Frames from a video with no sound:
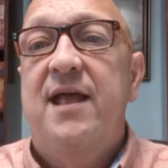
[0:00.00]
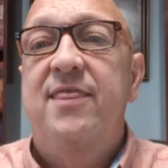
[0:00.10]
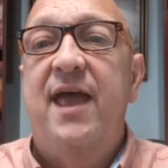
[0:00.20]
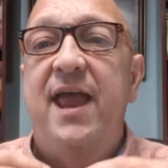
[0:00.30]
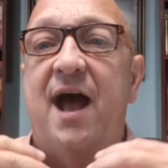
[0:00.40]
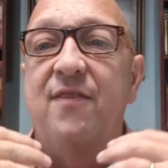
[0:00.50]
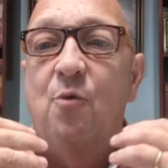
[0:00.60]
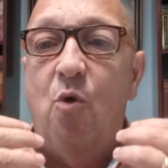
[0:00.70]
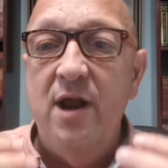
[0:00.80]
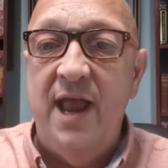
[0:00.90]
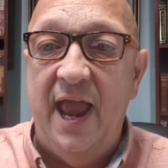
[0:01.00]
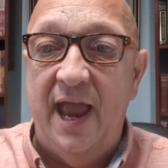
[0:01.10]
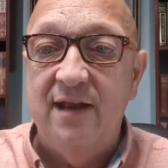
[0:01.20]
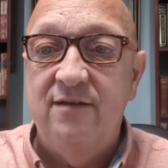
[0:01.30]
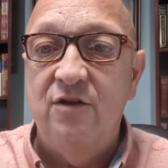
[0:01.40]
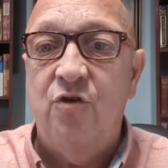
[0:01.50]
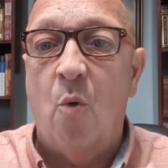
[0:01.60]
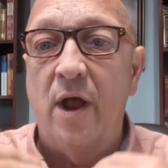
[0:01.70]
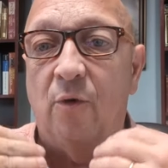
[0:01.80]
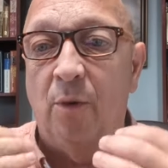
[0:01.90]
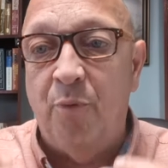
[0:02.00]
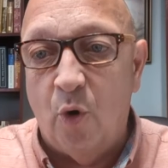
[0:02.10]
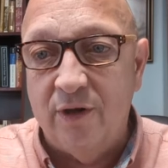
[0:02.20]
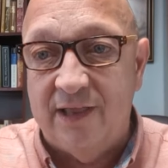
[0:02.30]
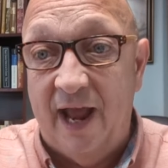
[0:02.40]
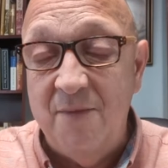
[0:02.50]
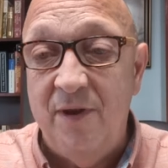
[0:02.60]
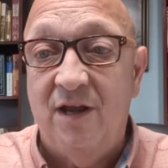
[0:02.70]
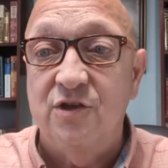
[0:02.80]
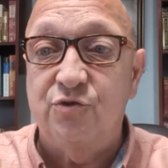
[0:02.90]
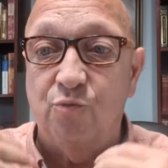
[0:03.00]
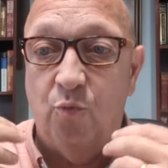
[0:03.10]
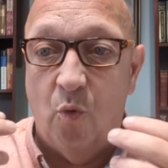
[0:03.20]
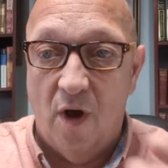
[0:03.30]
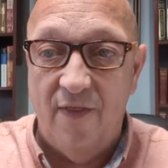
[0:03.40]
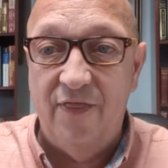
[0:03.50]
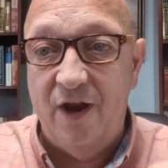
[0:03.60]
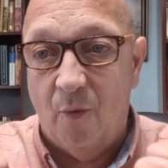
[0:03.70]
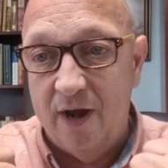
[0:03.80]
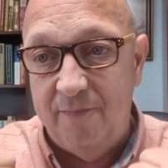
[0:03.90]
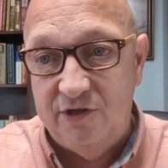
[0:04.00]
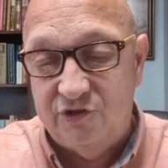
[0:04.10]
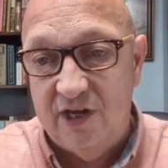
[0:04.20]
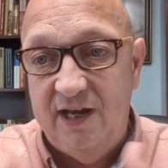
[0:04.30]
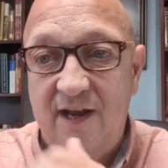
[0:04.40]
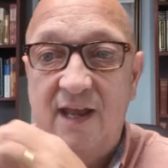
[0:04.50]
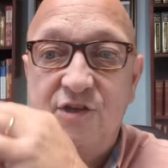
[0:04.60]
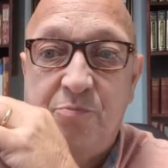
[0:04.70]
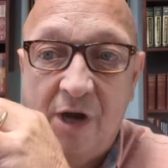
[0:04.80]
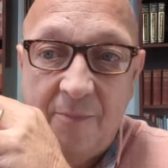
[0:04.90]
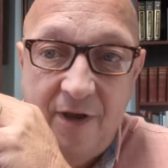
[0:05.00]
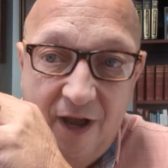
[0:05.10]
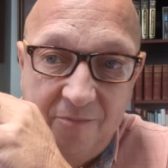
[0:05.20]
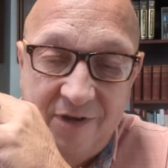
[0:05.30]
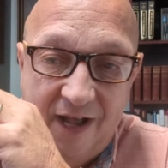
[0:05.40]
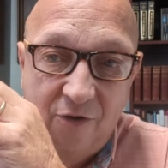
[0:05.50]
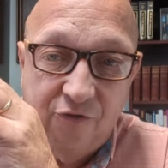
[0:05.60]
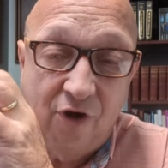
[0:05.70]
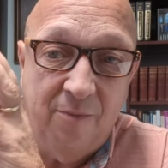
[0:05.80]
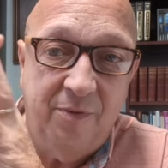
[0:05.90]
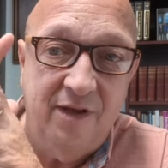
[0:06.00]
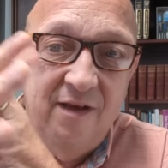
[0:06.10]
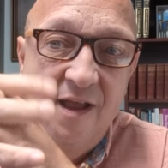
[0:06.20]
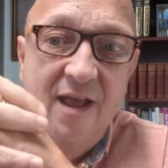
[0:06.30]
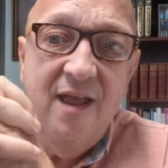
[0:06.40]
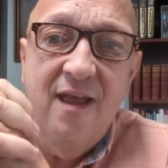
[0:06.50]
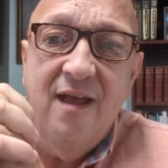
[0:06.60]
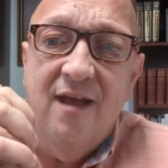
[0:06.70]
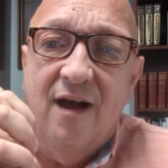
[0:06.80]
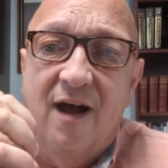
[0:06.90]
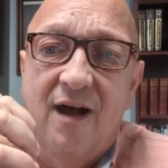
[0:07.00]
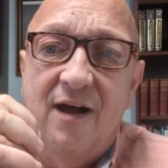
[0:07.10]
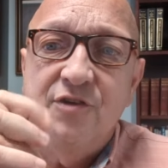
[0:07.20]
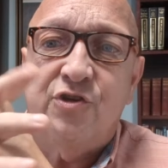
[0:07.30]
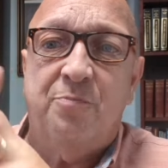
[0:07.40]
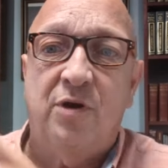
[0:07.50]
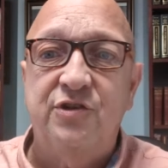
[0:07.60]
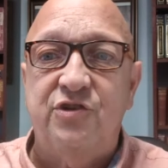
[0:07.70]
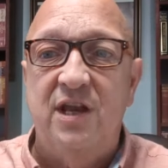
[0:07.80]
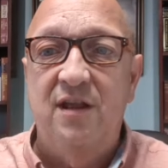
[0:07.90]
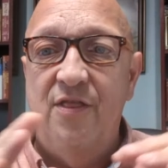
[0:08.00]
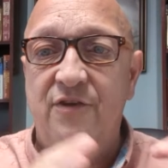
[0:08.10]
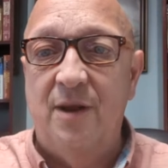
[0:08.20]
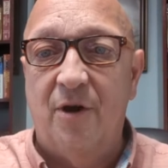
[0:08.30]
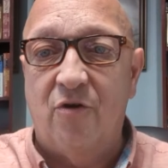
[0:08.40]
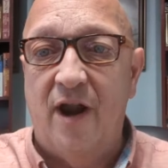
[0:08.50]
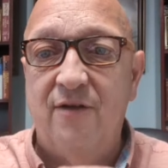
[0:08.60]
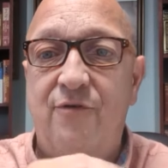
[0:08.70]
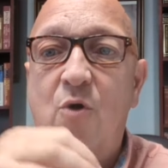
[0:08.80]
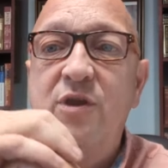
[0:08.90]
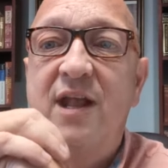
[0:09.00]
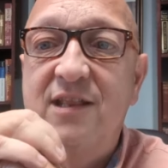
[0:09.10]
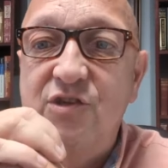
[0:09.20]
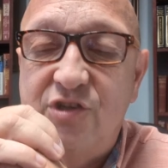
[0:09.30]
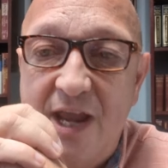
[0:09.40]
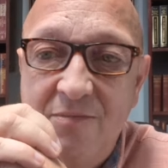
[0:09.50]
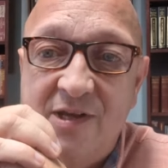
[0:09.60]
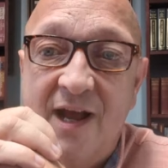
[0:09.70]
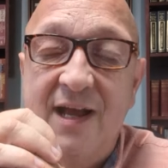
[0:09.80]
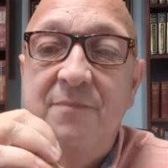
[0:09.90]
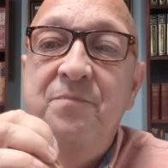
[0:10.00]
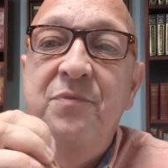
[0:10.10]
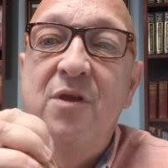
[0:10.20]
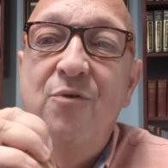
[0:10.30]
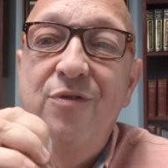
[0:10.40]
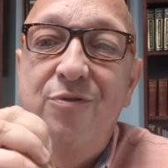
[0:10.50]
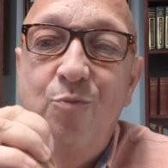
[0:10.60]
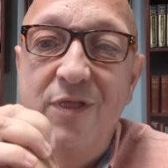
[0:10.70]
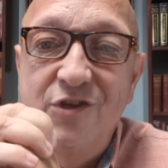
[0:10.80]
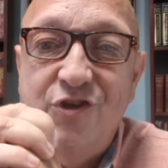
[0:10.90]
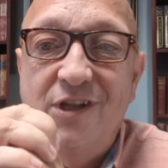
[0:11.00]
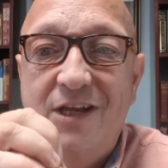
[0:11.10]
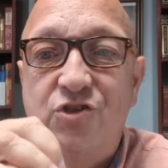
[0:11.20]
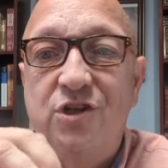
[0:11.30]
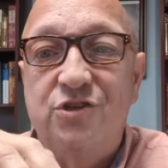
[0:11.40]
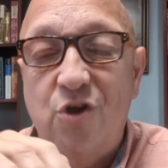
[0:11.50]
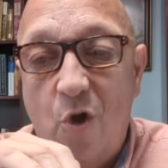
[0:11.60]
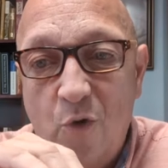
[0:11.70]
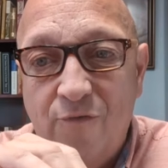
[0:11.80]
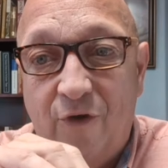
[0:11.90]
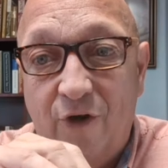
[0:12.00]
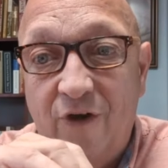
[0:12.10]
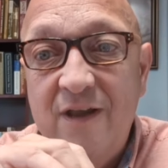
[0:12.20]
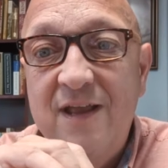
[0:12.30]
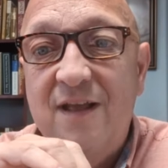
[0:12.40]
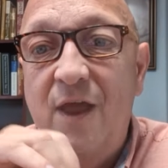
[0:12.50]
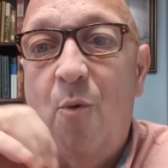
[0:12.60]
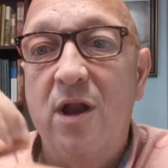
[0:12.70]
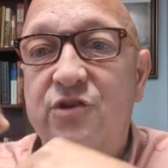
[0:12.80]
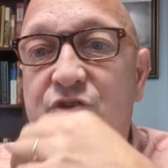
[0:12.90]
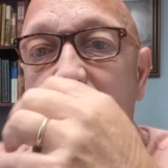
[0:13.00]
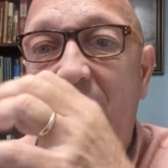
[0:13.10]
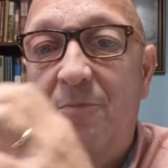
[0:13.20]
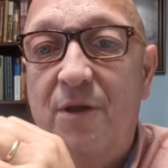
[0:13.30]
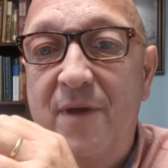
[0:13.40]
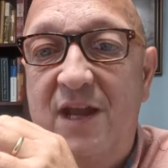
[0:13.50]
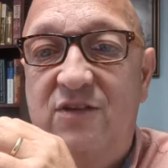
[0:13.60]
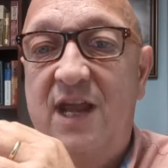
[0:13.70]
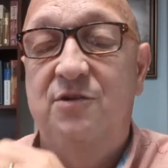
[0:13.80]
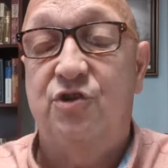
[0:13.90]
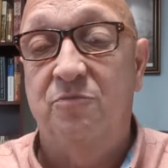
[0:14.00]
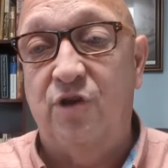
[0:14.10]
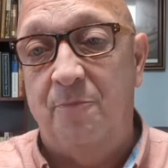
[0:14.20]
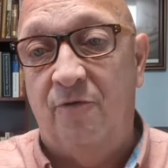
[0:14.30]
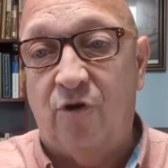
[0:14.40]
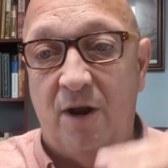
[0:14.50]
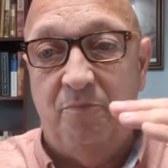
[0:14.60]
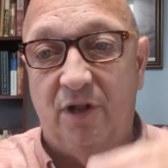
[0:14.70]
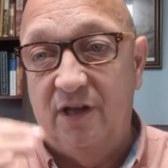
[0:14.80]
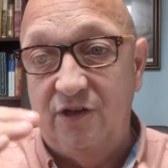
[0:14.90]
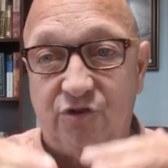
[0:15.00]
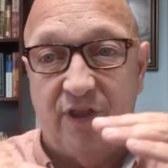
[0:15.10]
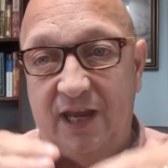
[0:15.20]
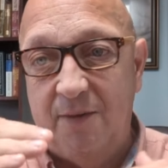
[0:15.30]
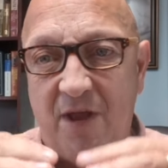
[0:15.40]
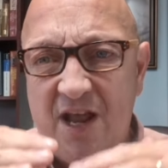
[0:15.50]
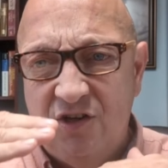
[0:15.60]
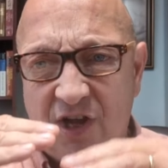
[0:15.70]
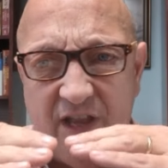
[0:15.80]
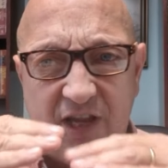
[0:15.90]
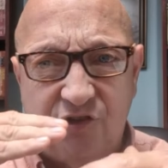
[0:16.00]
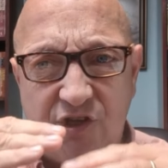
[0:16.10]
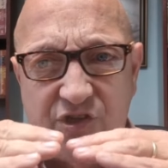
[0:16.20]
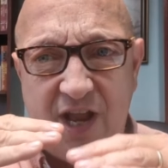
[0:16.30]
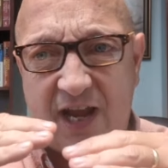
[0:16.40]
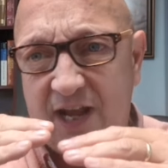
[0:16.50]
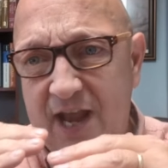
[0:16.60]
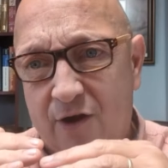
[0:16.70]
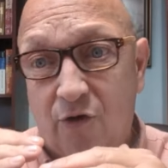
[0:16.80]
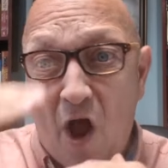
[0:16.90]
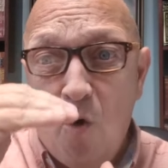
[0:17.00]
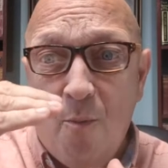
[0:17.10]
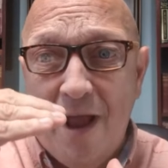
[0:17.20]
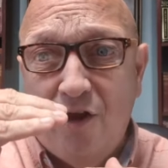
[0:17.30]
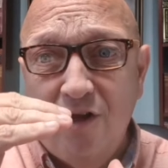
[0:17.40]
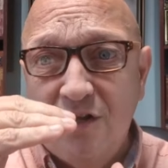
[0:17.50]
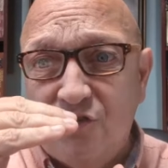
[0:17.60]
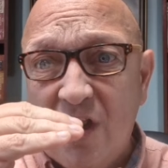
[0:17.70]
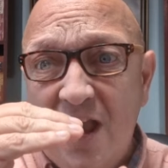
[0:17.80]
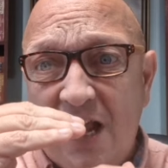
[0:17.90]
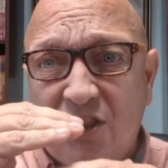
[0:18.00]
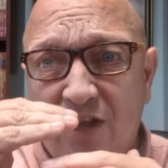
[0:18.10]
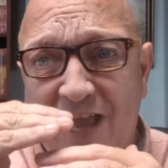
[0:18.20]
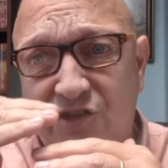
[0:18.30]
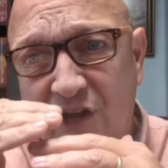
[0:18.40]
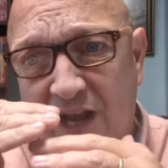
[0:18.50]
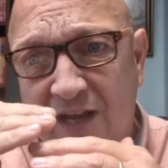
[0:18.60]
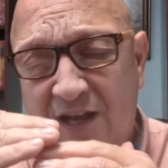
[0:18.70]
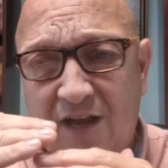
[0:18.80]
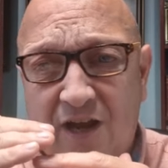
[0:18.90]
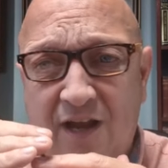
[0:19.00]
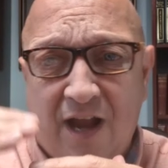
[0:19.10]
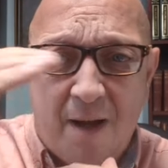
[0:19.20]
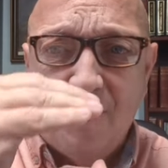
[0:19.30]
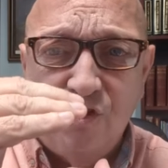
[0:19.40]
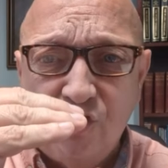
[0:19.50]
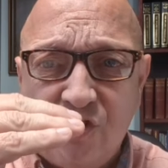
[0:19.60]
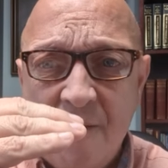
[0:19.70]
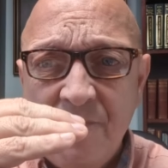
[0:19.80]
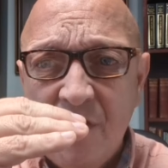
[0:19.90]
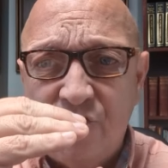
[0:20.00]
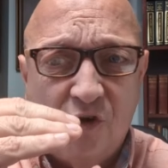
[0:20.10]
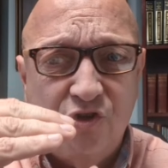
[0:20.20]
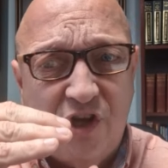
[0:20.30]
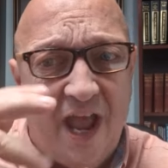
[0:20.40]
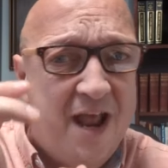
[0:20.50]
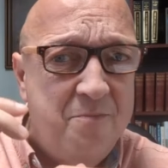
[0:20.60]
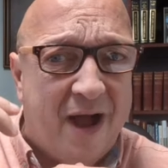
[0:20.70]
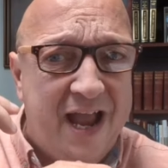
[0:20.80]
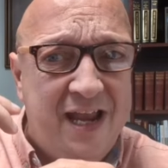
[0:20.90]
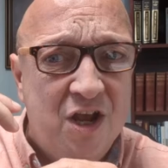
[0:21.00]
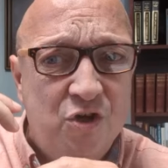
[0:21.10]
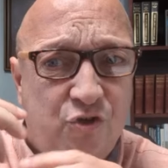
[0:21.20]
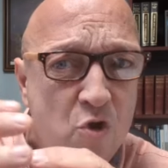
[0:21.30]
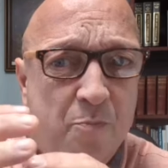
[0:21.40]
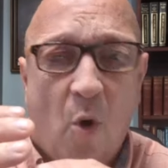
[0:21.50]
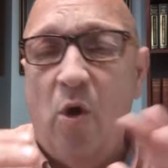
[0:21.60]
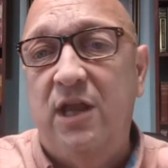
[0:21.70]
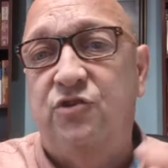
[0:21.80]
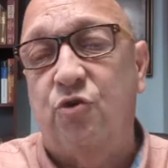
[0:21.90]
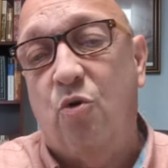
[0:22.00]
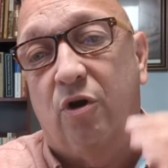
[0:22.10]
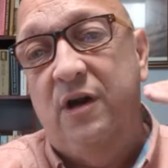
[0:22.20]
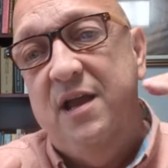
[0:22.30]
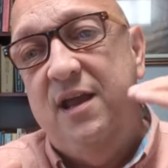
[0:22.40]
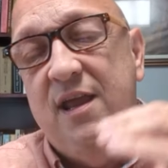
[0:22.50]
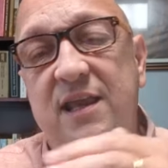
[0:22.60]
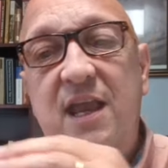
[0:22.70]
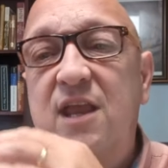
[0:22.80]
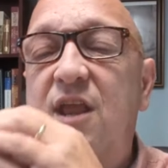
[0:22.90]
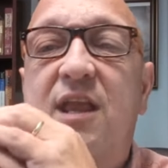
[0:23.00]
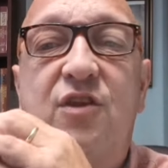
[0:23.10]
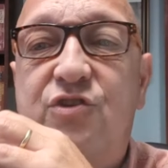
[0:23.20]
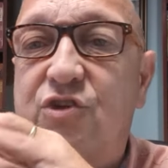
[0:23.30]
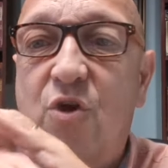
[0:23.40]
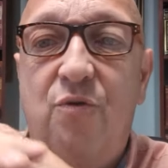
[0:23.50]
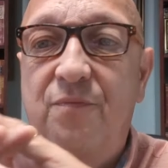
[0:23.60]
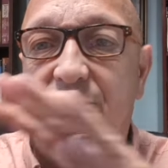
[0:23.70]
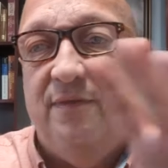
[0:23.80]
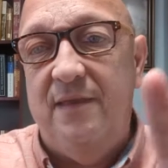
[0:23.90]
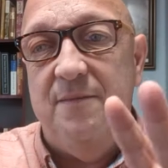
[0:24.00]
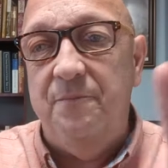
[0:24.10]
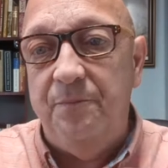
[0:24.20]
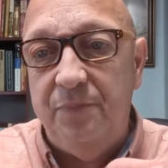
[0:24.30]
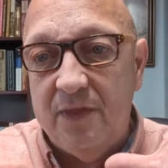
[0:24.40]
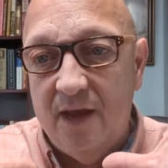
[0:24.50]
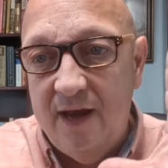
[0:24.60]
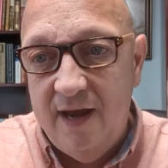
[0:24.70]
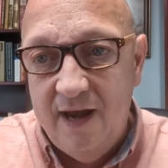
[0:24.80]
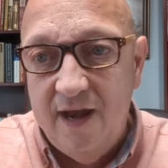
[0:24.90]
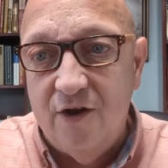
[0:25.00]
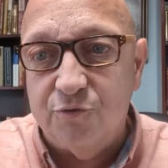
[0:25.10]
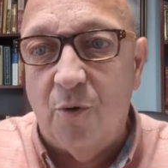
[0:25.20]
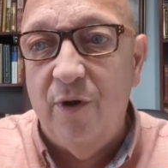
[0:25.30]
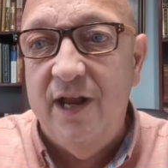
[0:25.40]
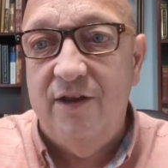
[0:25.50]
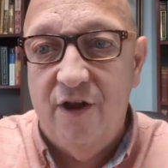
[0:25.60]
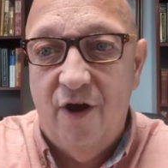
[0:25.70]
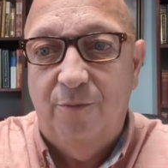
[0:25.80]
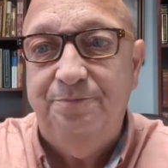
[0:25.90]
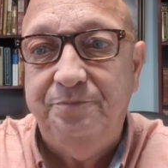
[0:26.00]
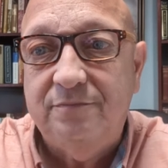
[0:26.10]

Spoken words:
They, on the one hand, don't want to report that because, one, they don't want to be seen as propping up Donald Trump and suppressing the Democratic vote. Yet at the same time, when this election is over, they want to still be able to maintain some type of credibility. So they keep telling us it's neck and neck, or, oh my goodness, at the last second, Kamala just surged ahead by 2 points. Or so here's what we need to know.